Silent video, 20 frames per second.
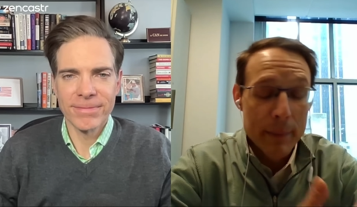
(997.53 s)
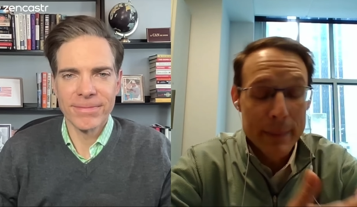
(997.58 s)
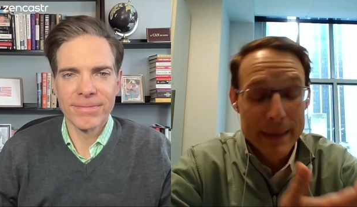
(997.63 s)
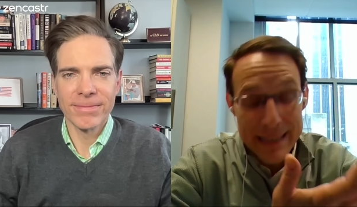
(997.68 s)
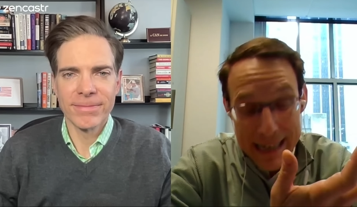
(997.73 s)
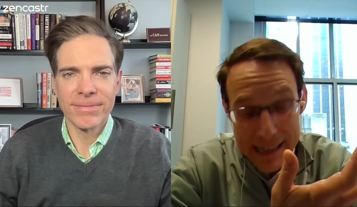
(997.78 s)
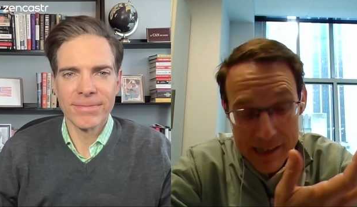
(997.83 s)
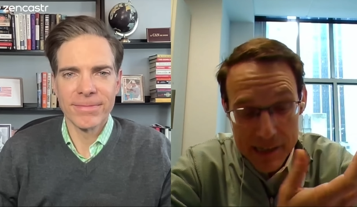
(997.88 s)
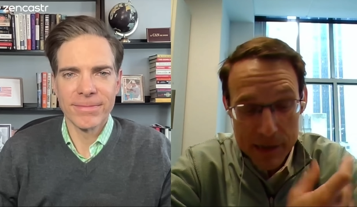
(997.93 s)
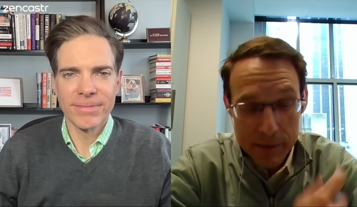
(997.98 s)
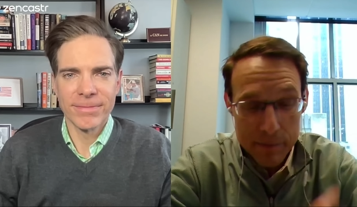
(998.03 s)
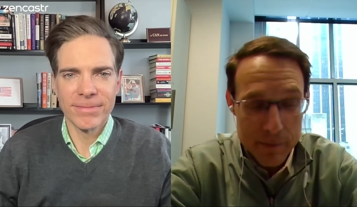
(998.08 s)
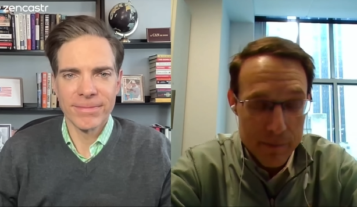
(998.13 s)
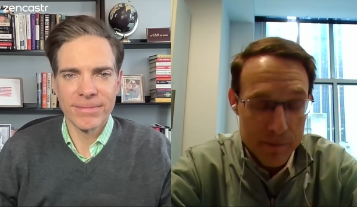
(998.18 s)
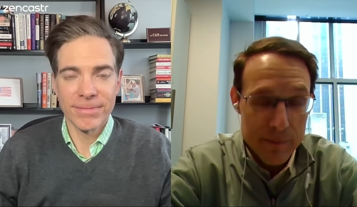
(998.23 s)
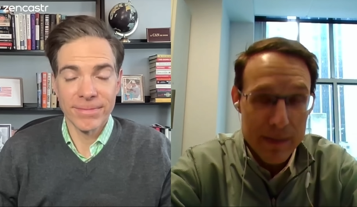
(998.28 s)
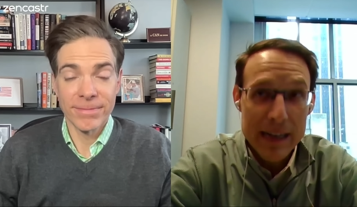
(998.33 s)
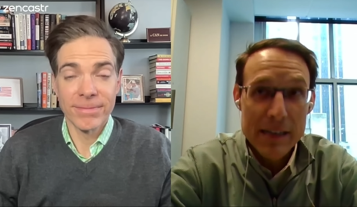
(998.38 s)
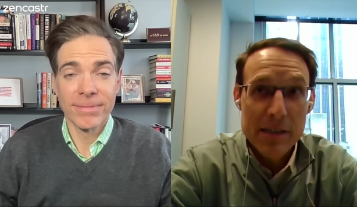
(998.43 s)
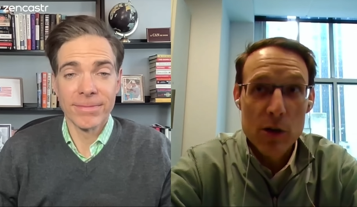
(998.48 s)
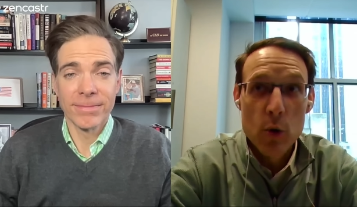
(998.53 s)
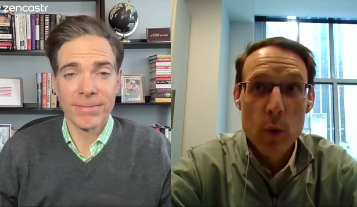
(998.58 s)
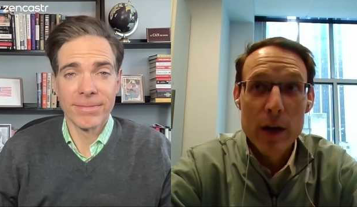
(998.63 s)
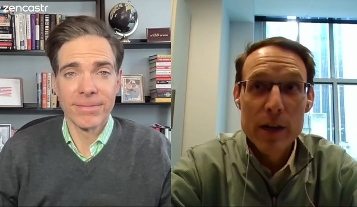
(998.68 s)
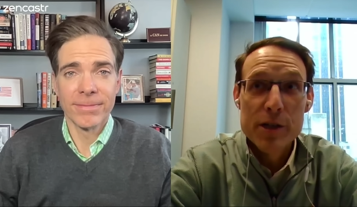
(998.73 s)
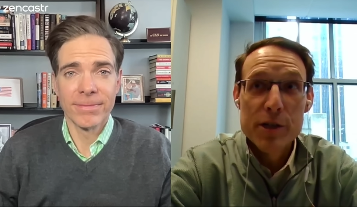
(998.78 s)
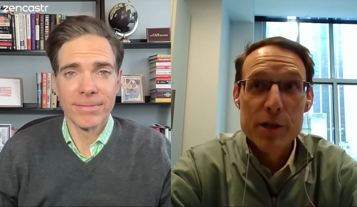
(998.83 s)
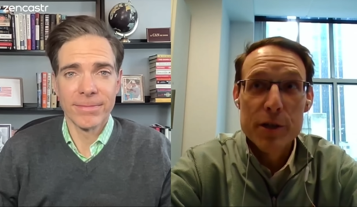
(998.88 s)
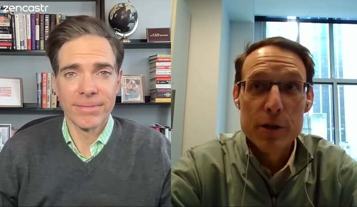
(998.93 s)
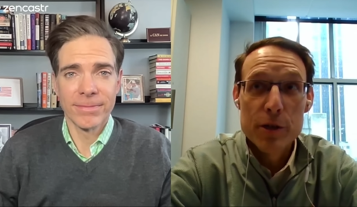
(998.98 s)
Speaker 1: I mean, that's a
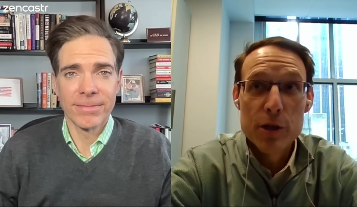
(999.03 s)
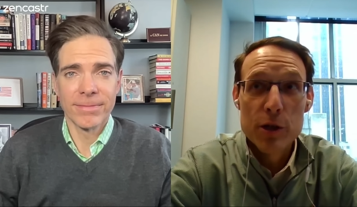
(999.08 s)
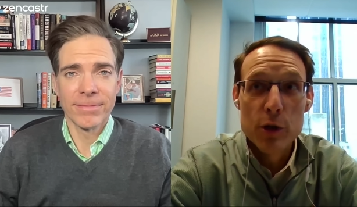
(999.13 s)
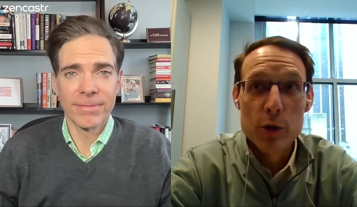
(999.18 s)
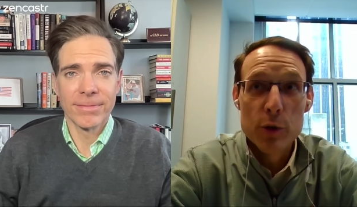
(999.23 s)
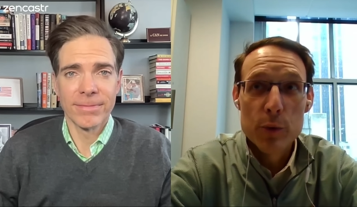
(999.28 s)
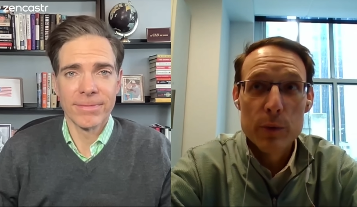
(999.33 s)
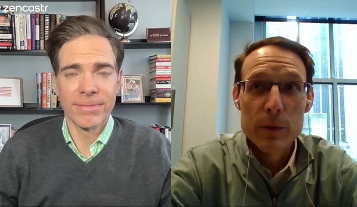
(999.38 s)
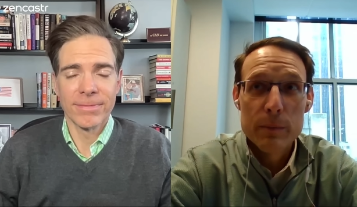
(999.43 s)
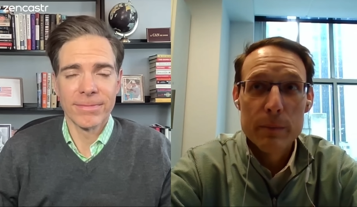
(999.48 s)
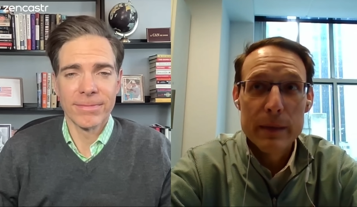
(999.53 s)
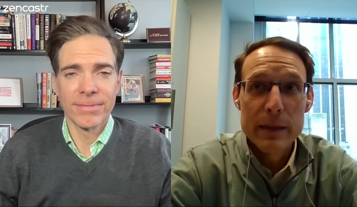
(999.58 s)
question too.